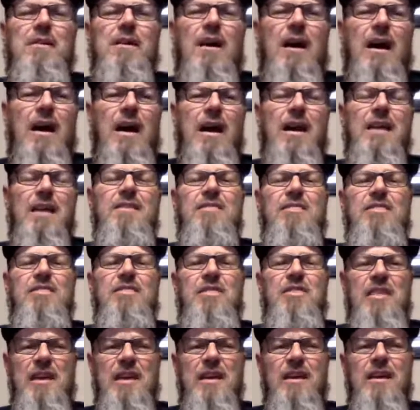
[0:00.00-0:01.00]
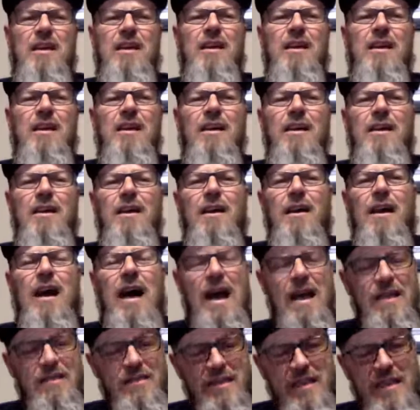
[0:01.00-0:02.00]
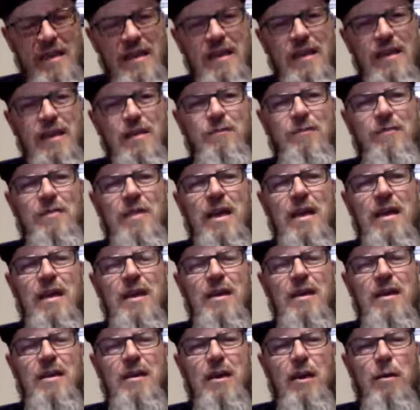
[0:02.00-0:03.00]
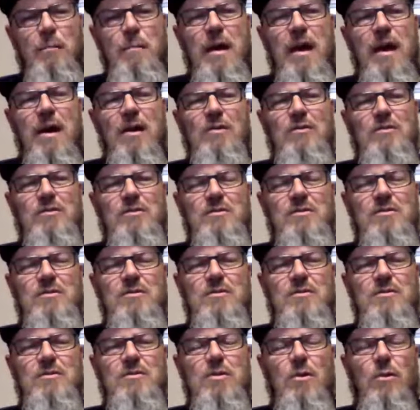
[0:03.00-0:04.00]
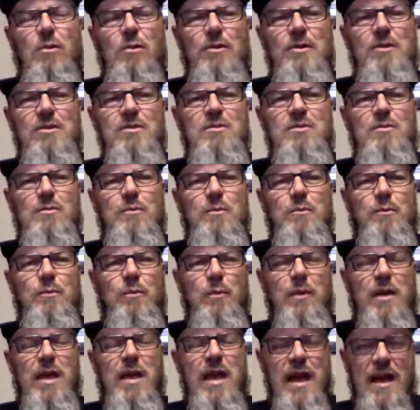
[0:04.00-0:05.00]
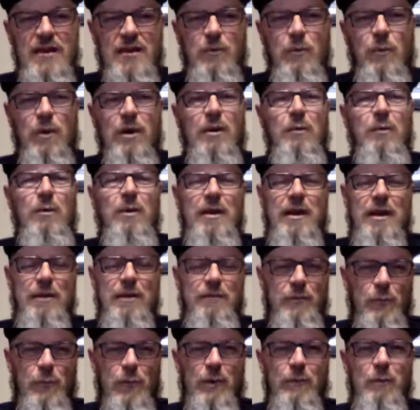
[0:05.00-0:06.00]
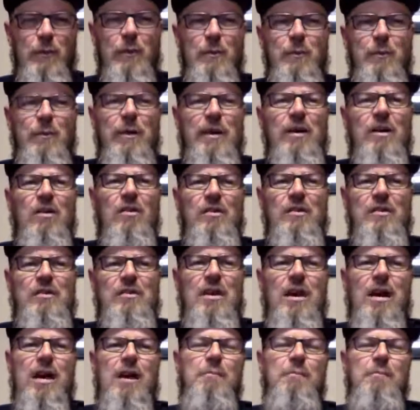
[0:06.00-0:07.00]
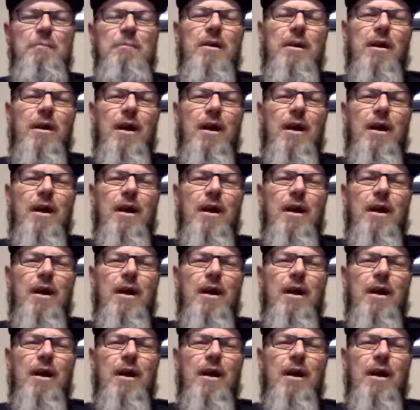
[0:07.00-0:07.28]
I think if they come out and told us we had to wear one everywhere we went all the time,